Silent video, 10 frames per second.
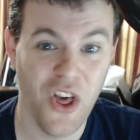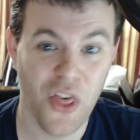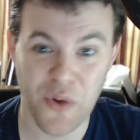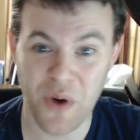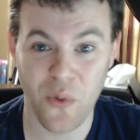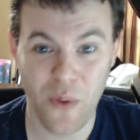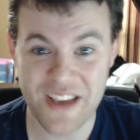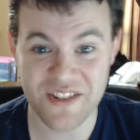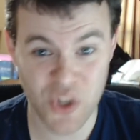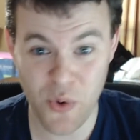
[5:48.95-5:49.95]
there are
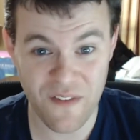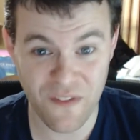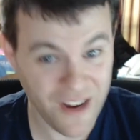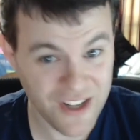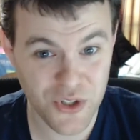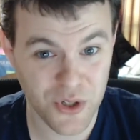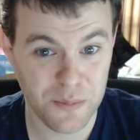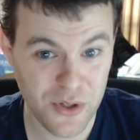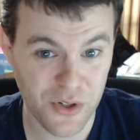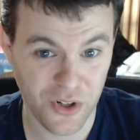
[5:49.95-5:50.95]
ways to infect your
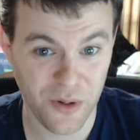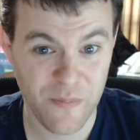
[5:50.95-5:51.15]
computer